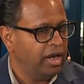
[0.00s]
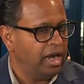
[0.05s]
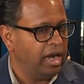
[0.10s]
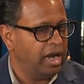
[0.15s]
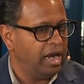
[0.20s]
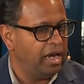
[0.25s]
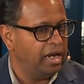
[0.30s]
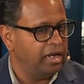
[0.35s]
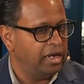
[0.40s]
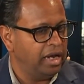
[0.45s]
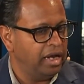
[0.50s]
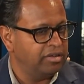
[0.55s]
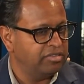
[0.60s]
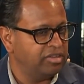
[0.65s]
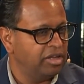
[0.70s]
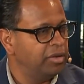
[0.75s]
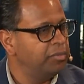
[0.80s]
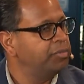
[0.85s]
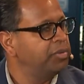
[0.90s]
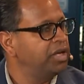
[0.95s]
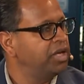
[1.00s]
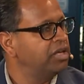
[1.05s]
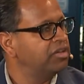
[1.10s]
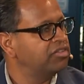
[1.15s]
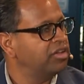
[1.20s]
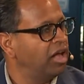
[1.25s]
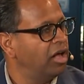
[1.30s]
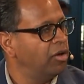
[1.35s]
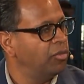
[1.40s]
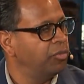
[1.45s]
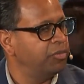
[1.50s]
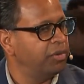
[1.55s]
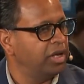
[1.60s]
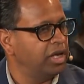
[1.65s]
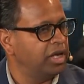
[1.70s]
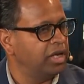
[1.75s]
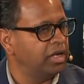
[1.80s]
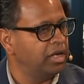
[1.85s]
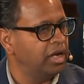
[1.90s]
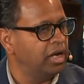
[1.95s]
And SAP is
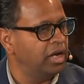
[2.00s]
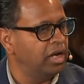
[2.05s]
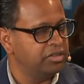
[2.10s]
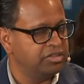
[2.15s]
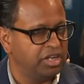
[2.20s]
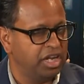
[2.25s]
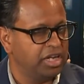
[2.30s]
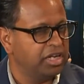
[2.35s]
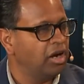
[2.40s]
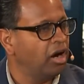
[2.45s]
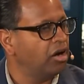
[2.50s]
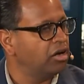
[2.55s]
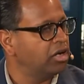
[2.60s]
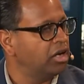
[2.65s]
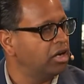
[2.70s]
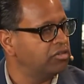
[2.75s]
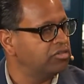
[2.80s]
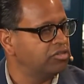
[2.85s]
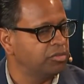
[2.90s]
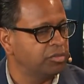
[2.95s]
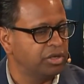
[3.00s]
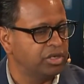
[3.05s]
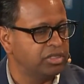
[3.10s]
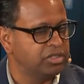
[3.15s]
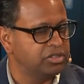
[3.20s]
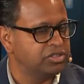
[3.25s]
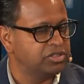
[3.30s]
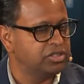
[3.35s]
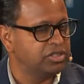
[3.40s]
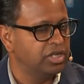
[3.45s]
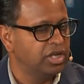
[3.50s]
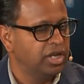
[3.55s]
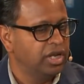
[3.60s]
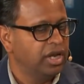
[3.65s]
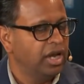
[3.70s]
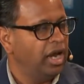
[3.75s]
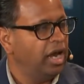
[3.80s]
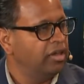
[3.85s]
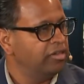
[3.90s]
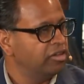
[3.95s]
helping uh, take our customers
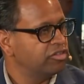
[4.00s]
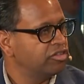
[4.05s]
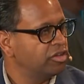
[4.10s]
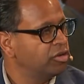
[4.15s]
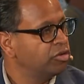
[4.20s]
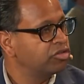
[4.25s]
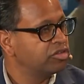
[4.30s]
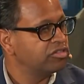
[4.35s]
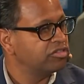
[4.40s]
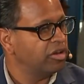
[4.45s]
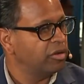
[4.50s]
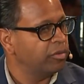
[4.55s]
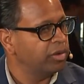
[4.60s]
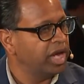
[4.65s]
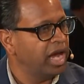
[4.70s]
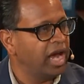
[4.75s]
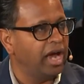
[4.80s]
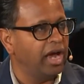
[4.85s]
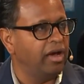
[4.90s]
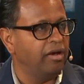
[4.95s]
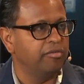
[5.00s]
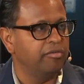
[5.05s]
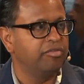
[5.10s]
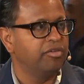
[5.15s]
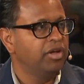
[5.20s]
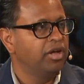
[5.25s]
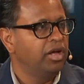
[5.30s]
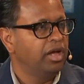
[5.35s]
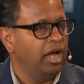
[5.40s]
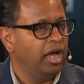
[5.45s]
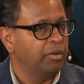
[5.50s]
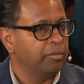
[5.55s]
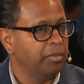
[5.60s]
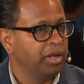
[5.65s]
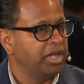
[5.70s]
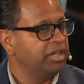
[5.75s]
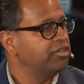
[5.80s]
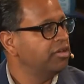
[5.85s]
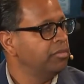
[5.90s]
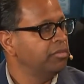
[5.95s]
and the solutions that we have and
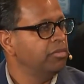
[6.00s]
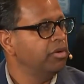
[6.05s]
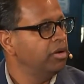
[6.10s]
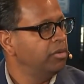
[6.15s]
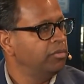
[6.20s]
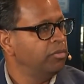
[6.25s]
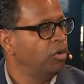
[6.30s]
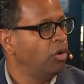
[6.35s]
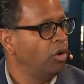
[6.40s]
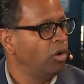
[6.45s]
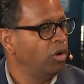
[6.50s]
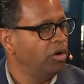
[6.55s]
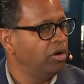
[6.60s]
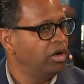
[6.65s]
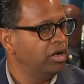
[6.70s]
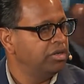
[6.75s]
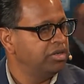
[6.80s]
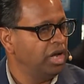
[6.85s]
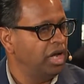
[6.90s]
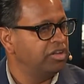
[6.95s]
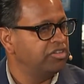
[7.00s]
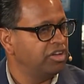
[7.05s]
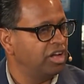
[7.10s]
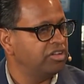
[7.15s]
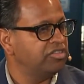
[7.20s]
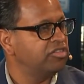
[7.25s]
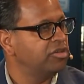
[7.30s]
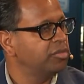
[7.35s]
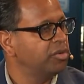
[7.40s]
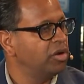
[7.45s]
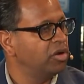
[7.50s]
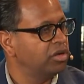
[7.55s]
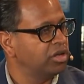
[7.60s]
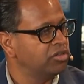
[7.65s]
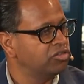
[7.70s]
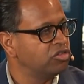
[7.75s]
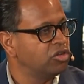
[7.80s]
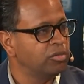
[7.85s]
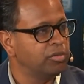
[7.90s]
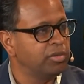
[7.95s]
make them more uh, digestible,
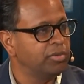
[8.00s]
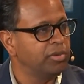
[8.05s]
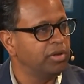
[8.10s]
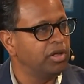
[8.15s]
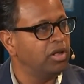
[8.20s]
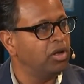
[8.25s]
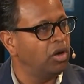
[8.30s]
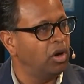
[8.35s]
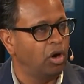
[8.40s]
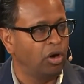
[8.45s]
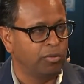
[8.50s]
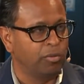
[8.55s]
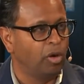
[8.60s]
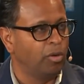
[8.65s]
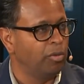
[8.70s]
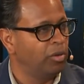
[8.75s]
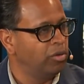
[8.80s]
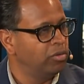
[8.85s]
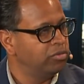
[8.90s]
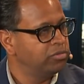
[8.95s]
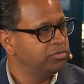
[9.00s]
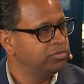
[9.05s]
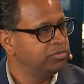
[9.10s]
consumable on mobile.